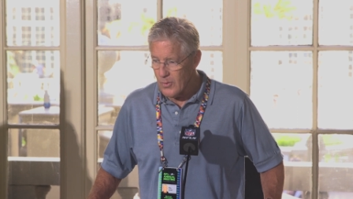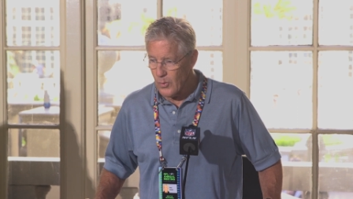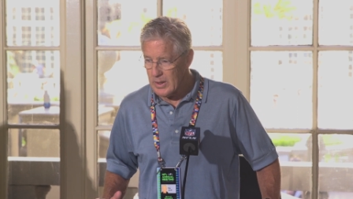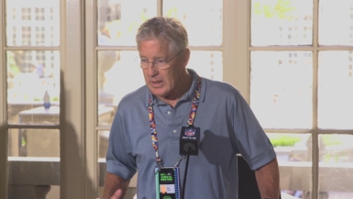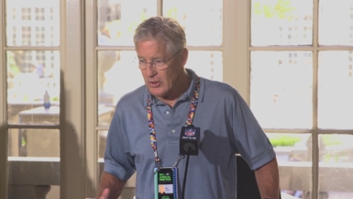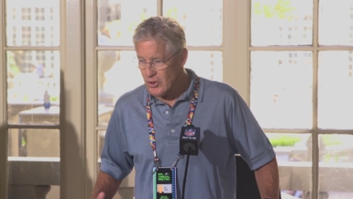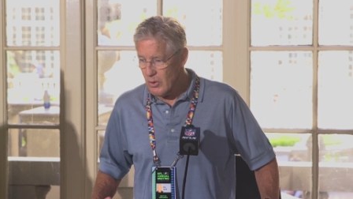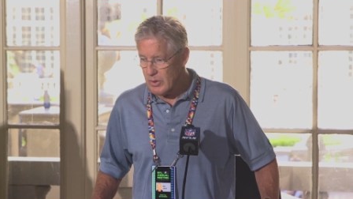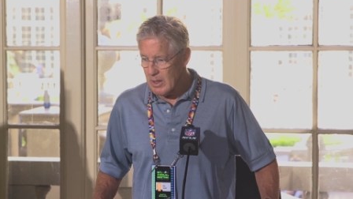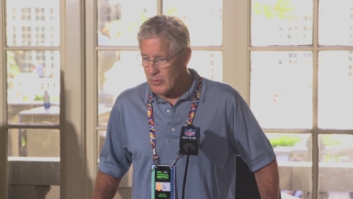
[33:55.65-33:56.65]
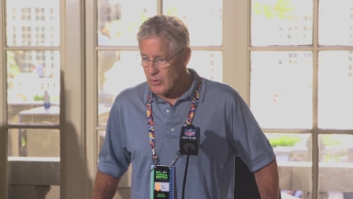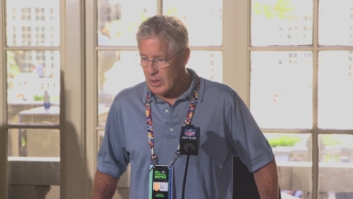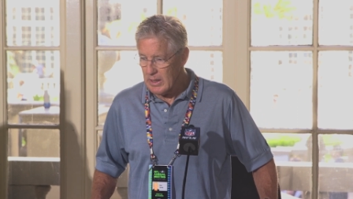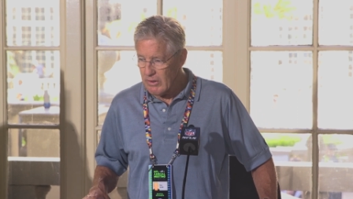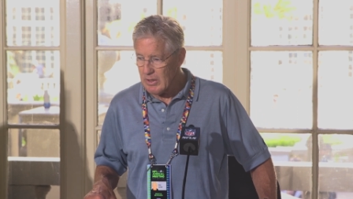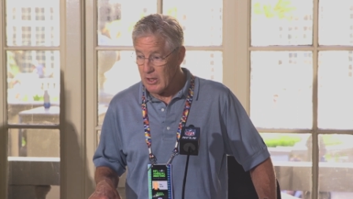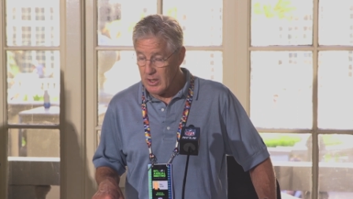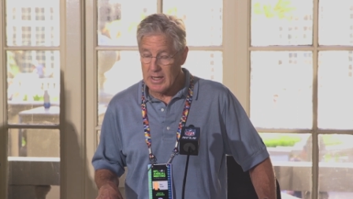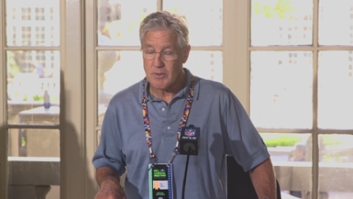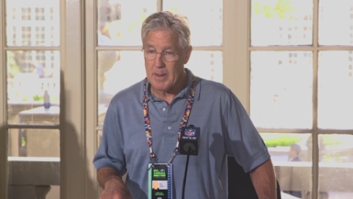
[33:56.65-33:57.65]
what he can show and demonstrate. He's got a
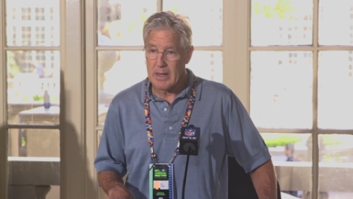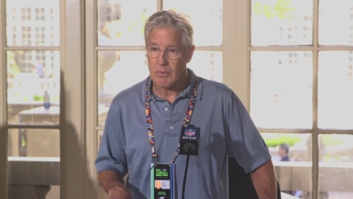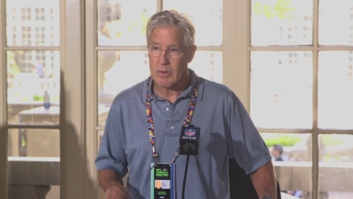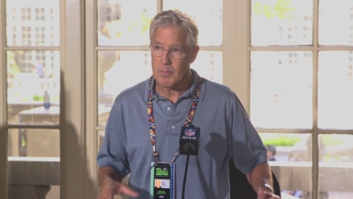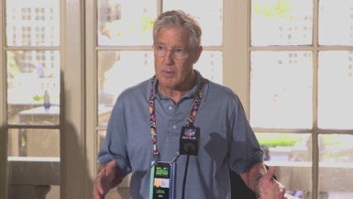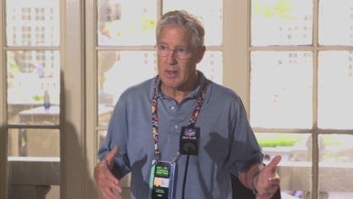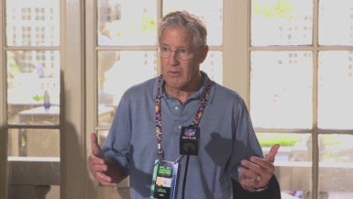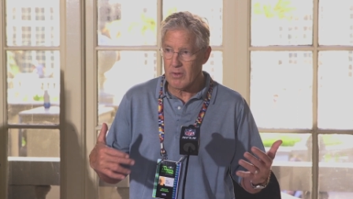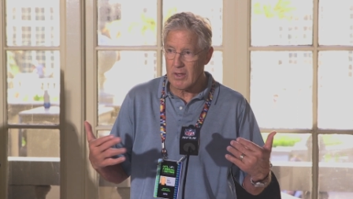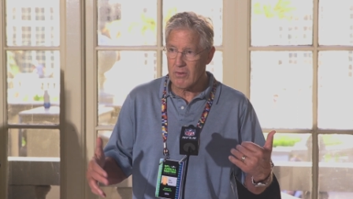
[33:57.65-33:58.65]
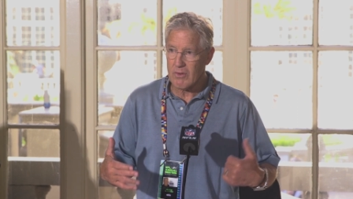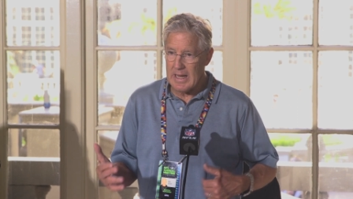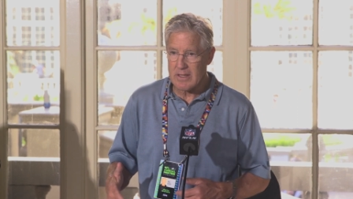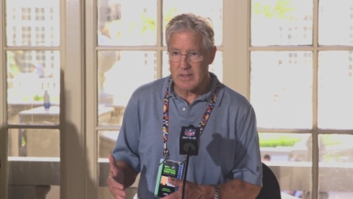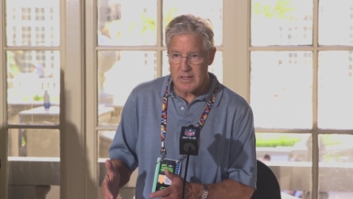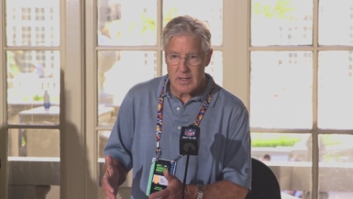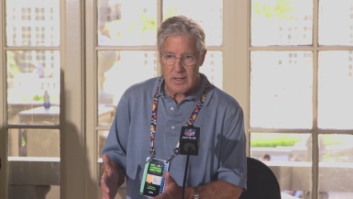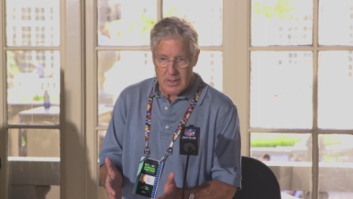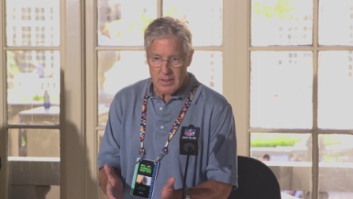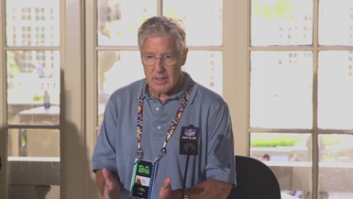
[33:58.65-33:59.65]
nice background, but that's, it's, that's
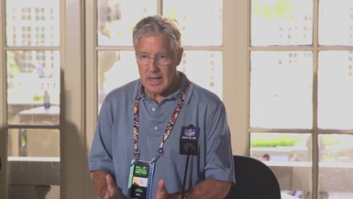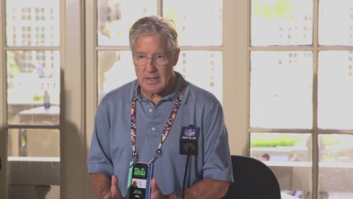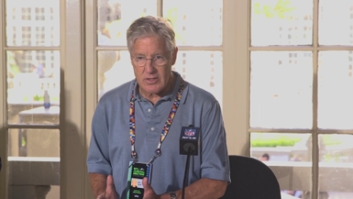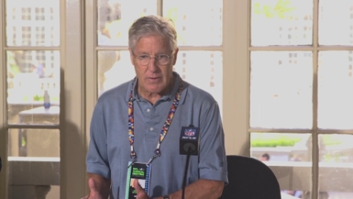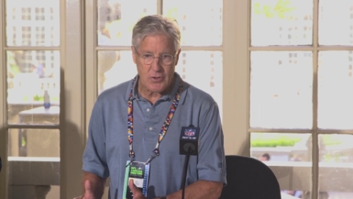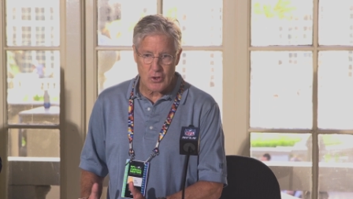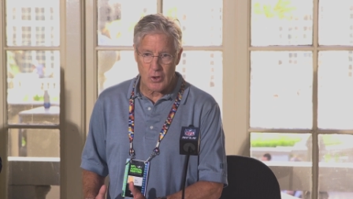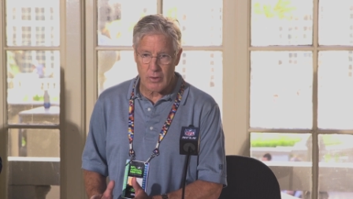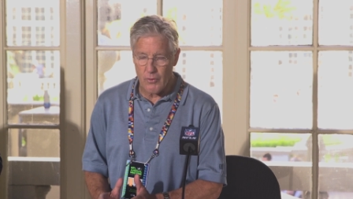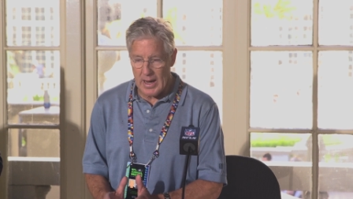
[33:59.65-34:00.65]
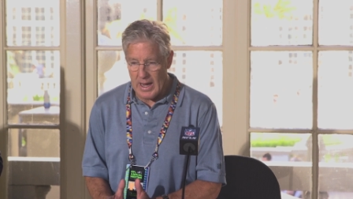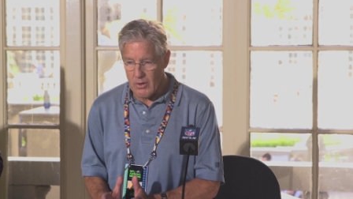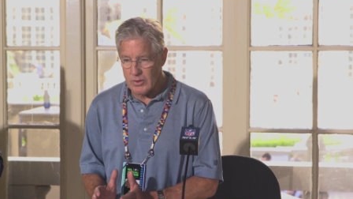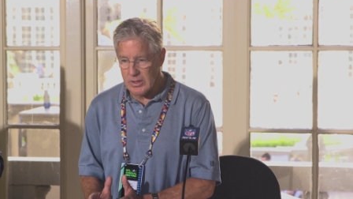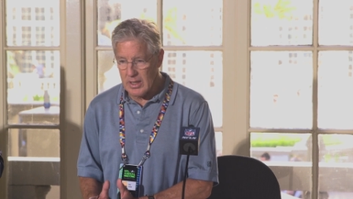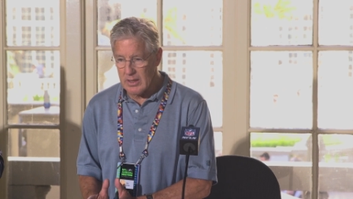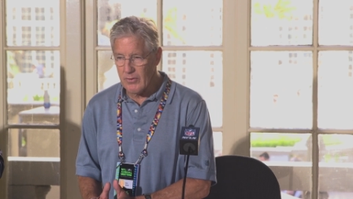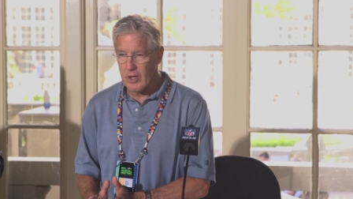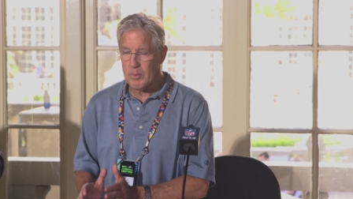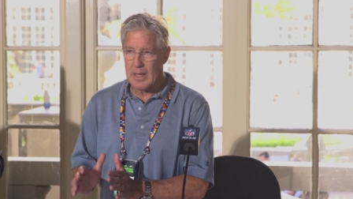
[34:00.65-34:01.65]
the kind of stuff that you're looking for. How is the guy
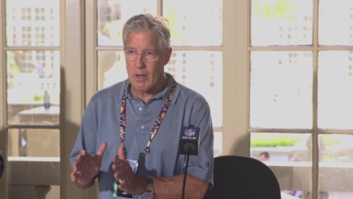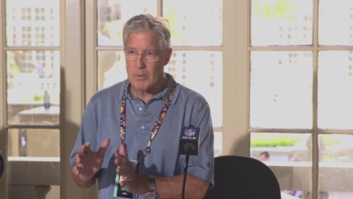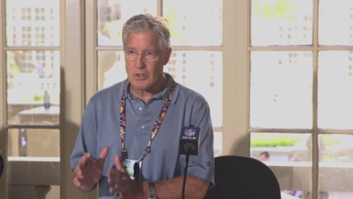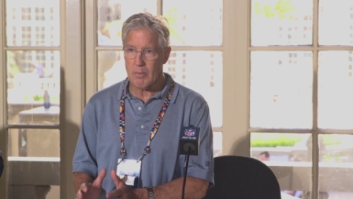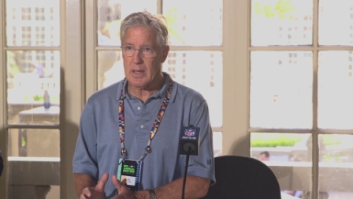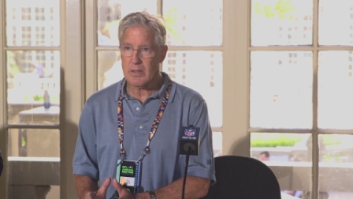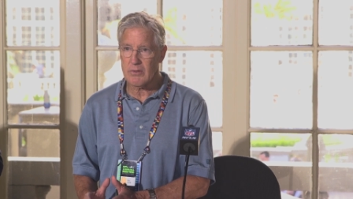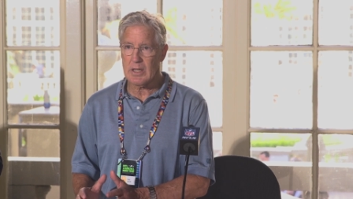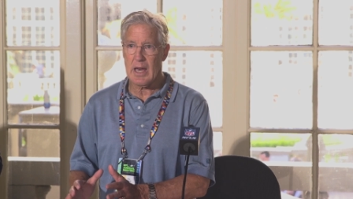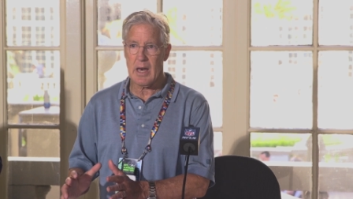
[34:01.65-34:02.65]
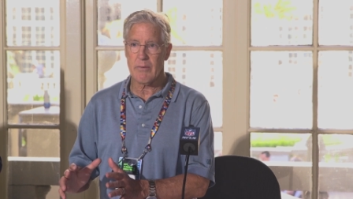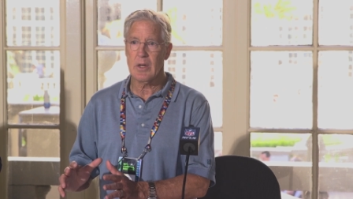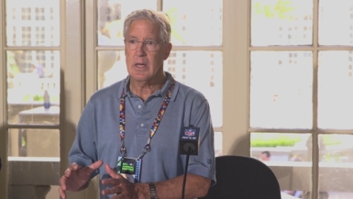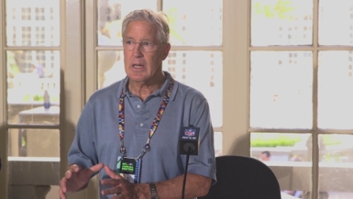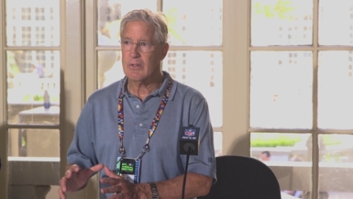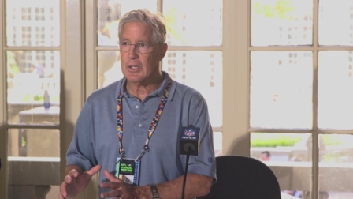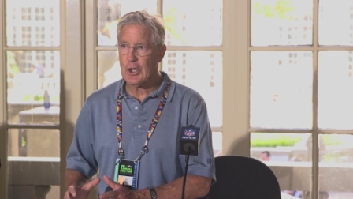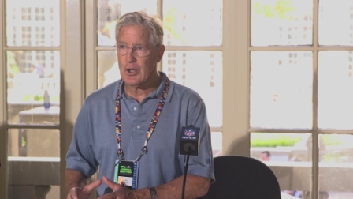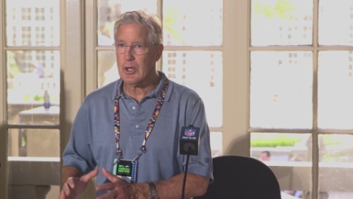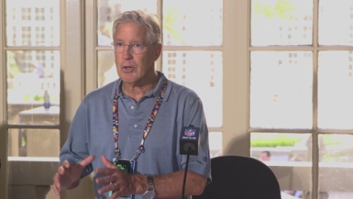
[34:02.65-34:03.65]
developing? How much command does he have? Is he
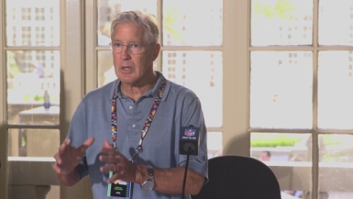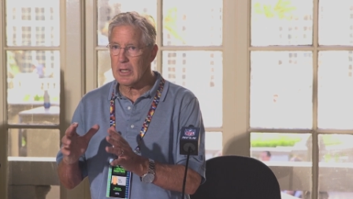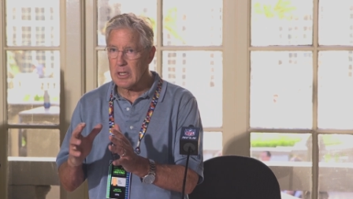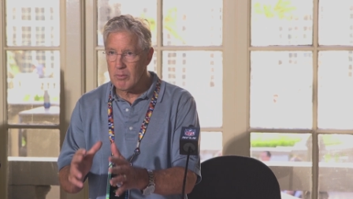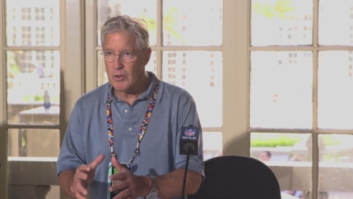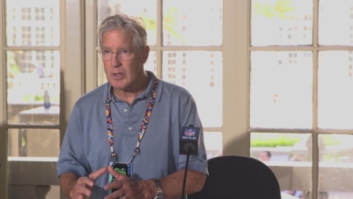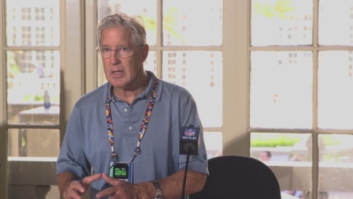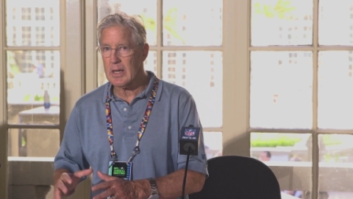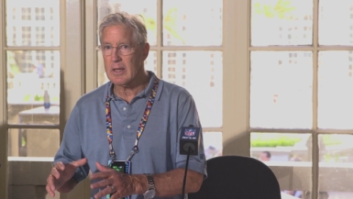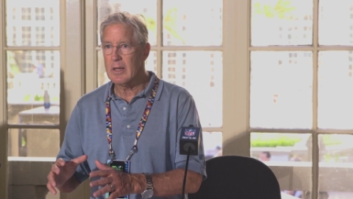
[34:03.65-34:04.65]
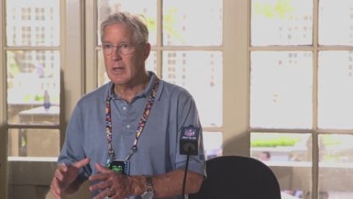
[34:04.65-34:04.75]
clear? Can he communicate?